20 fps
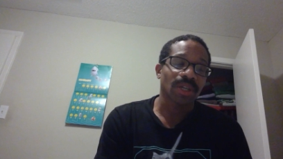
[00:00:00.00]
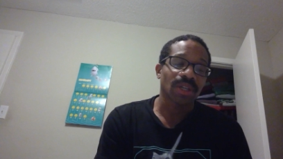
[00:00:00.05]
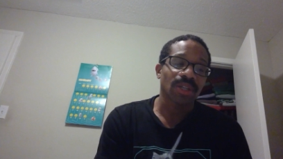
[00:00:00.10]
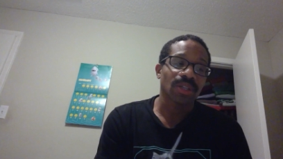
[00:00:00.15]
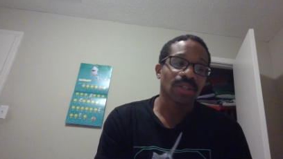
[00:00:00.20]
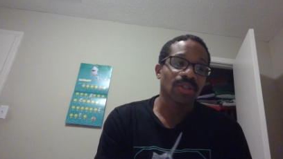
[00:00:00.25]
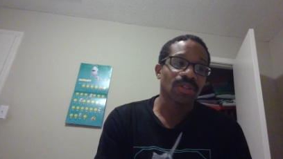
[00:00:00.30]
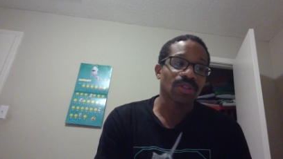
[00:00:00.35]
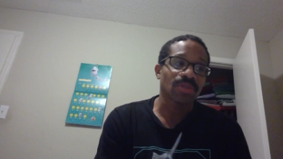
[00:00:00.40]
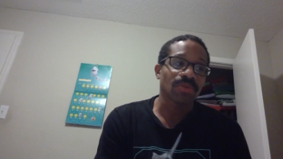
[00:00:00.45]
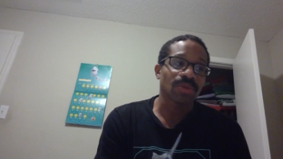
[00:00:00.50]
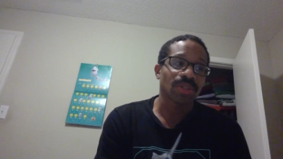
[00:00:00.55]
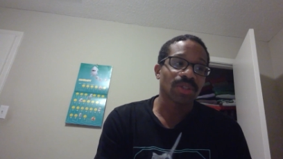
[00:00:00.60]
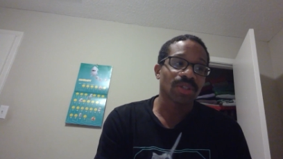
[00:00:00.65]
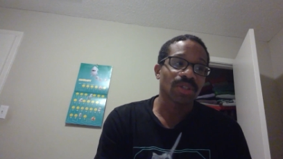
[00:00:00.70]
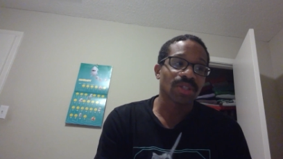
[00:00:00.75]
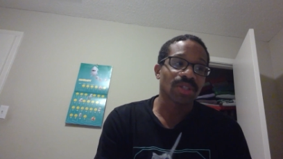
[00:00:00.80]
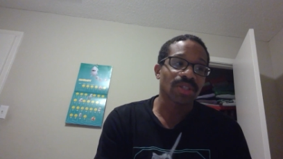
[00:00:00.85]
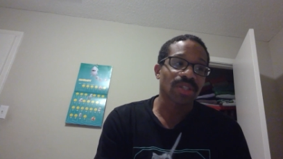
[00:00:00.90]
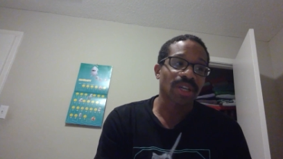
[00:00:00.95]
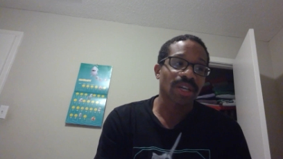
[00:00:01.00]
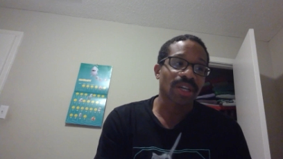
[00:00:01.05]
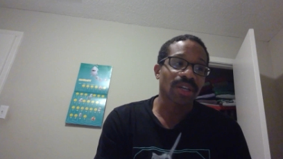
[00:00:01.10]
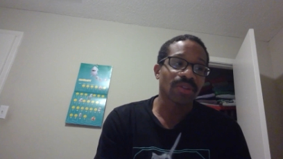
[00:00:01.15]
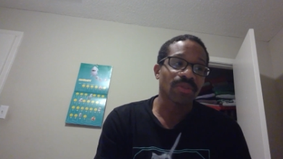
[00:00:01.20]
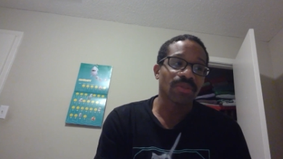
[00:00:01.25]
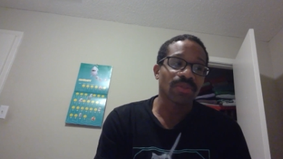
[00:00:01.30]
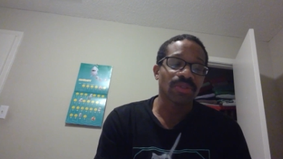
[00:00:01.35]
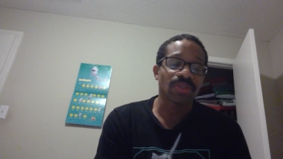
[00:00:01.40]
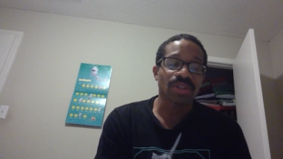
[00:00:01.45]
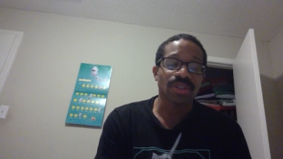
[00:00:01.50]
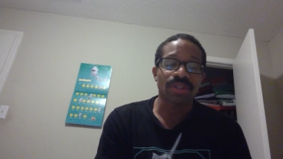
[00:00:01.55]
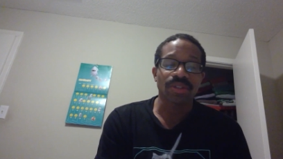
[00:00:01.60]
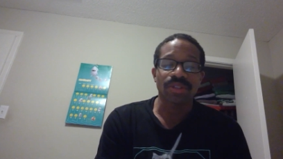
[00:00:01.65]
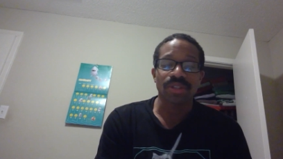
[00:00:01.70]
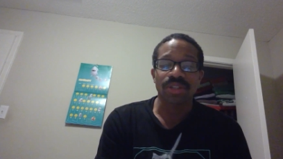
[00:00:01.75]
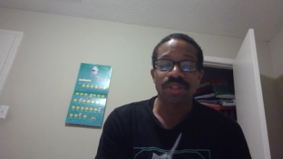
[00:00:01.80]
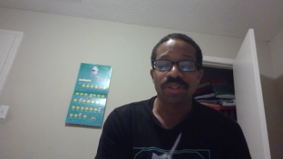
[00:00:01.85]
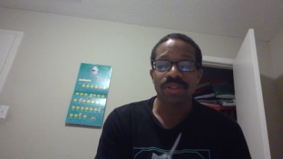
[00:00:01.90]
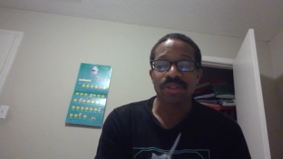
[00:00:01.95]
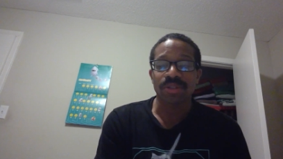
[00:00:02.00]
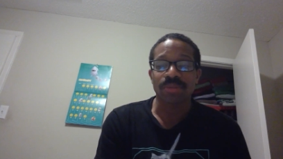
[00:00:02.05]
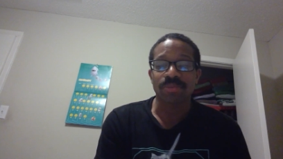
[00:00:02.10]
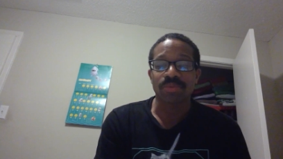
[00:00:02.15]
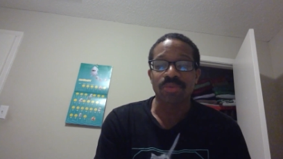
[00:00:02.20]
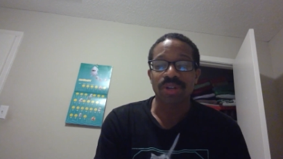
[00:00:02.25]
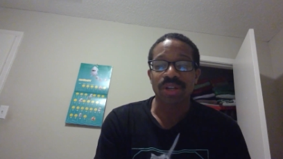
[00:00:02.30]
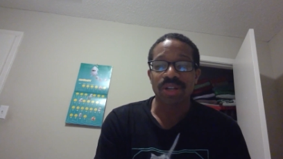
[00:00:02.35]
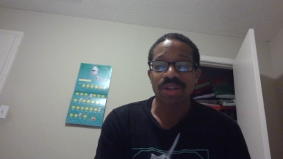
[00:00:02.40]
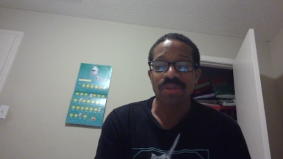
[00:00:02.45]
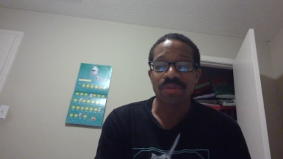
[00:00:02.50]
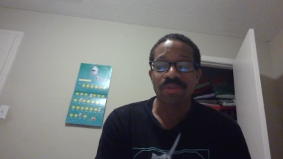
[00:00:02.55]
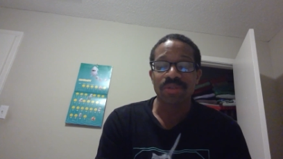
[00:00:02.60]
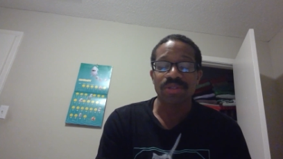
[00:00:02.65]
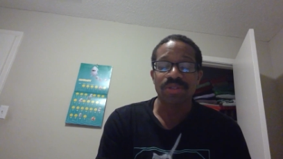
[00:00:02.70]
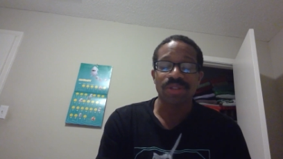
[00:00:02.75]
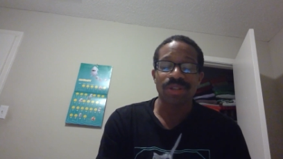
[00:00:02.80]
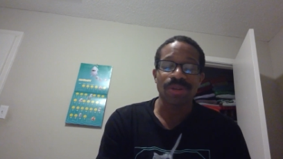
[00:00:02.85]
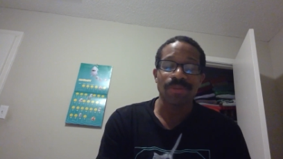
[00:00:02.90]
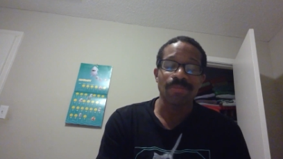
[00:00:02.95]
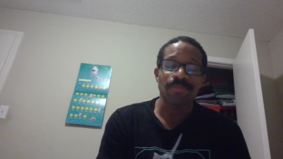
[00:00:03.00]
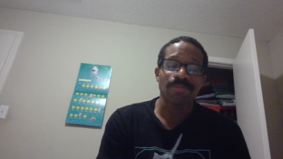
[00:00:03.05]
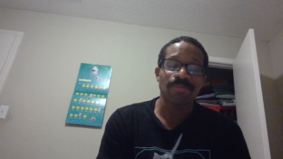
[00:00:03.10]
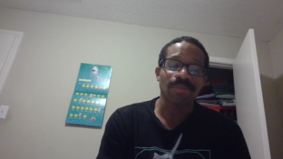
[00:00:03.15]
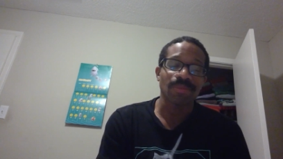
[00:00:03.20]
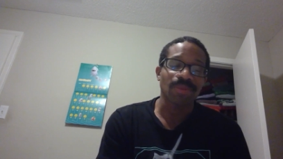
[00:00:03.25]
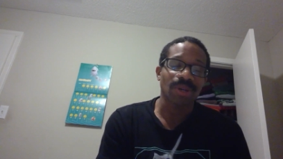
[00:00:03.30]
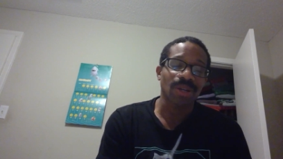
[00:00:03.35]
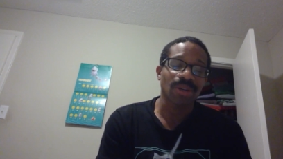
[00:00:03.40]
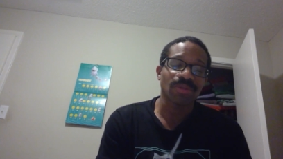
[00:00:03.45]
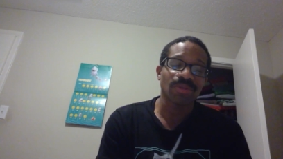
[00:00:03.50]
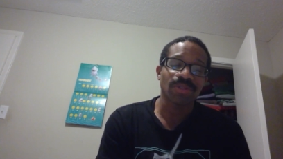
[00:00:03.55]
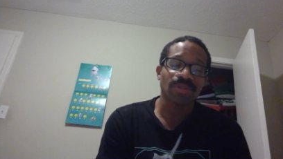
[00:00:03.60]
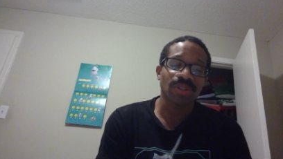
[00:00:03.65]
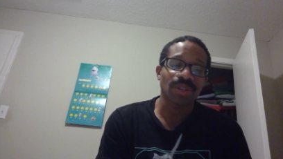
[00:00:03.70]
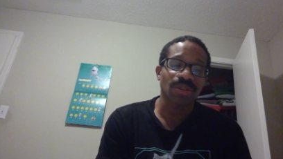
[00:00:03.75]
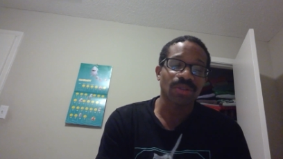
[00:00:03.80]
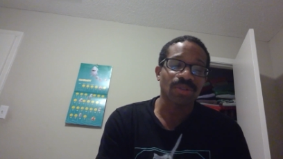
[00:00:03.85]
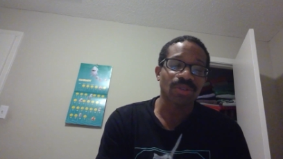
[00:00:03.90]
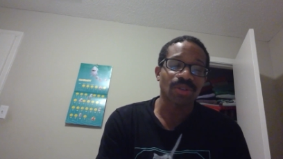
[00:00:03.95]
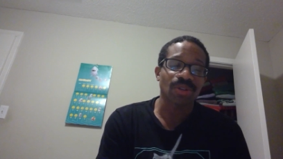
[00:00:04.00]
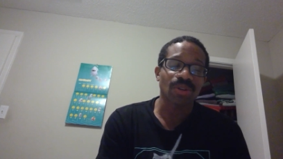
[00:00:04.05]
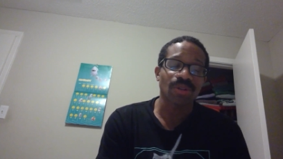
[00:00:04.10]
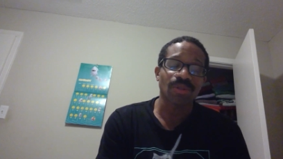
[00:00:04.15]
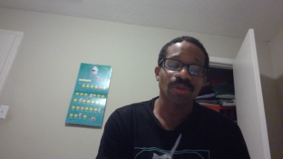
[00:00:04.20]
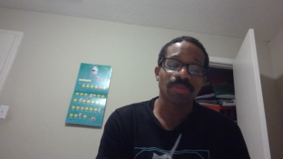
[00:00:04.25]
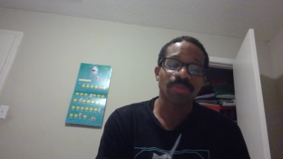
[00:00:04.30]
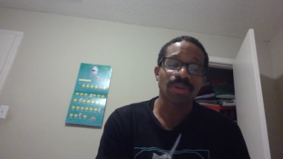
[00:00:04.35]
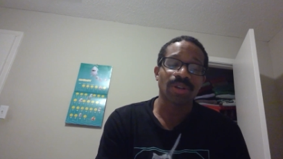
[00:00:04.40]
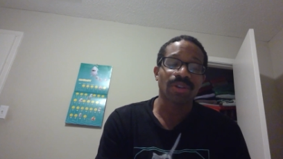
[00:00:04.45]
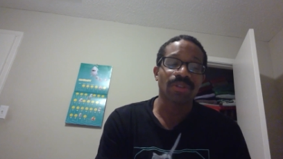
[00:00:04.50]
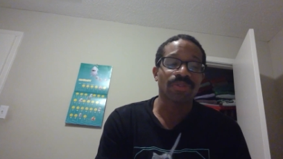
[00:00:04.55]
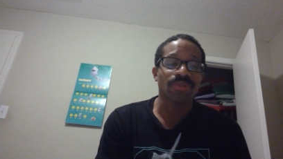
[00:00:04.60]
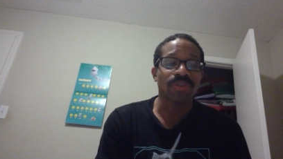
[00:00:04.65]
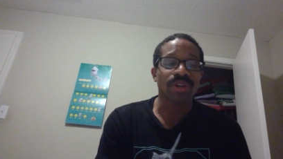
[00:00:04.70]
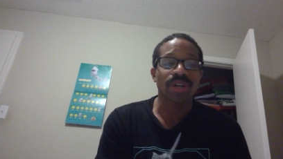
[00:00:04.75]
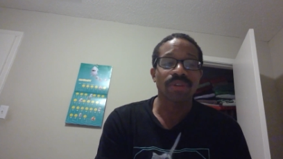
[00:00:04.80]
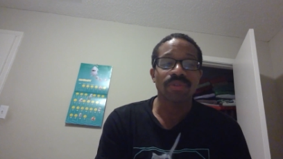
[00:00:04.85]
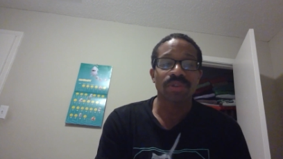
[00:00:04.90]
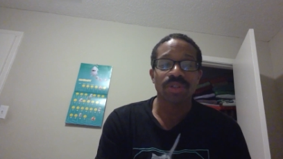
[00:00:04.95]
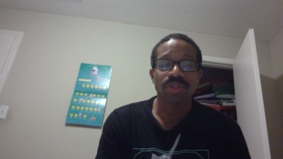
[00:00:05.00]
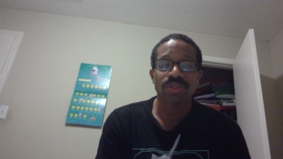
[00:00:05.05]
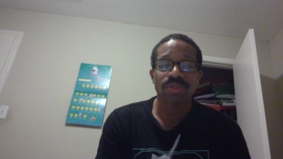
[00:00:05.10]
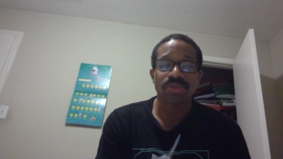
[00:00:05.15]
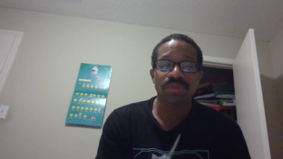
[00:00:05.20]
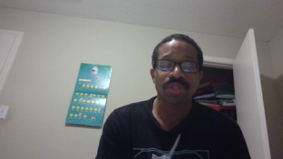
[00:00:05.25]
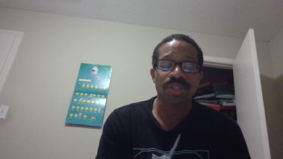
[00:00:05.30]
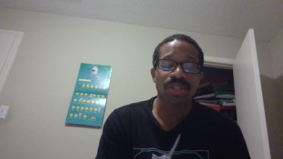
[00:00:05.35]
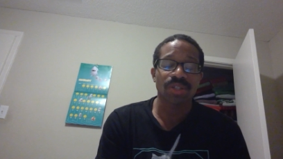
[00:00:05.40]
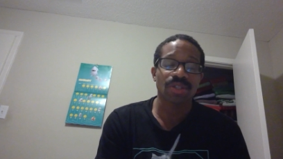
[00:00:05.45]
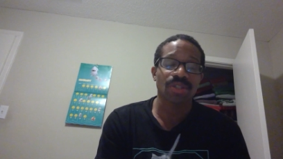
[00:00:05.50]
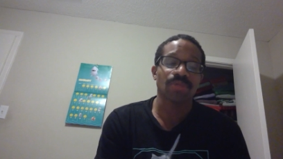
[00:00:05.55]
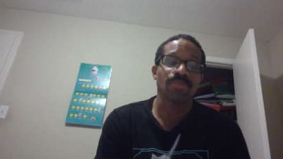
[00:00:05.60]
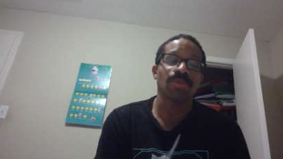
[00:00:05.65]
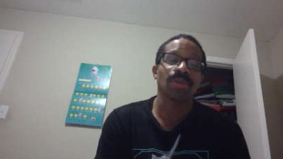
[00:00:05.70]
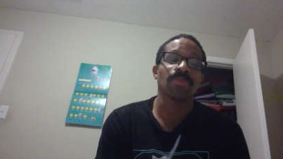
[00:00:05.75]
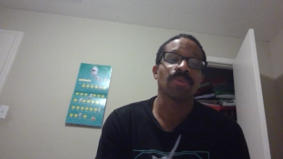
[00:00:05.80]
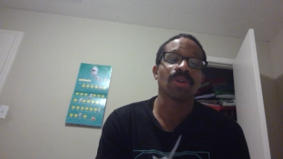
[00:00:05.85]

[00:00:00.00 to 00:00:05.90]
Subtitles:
hey, it is what it is. I don't think the Browns, I don't know if they're going to go above 500. That's just me